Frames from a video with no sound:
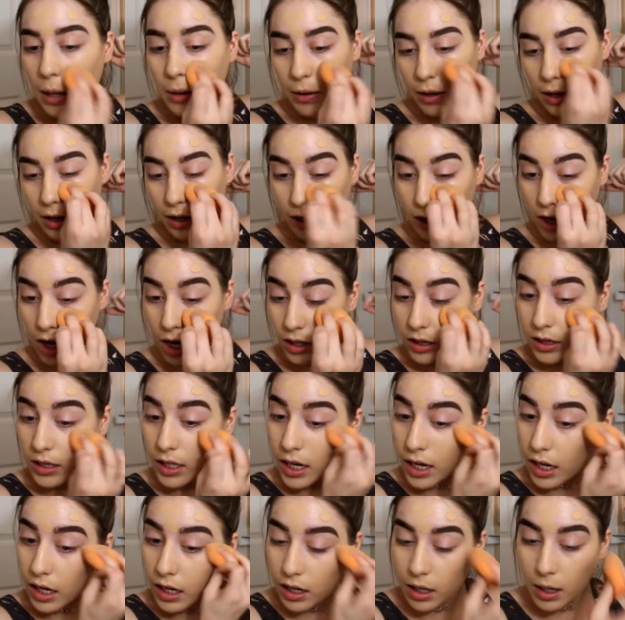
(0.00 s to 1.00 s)
I got
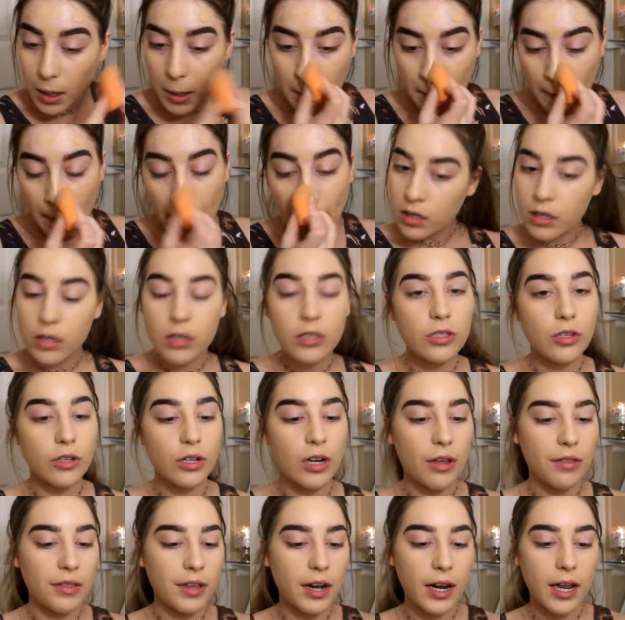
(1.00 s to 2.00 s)
that. So
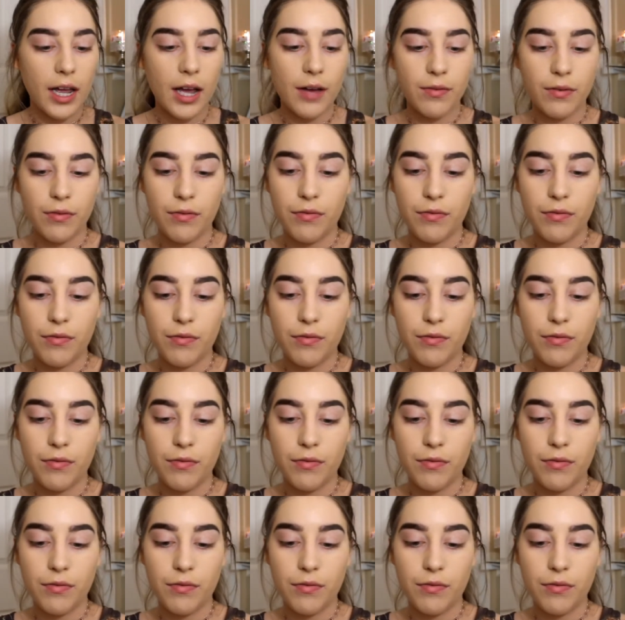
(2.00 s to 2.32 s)
now that I have a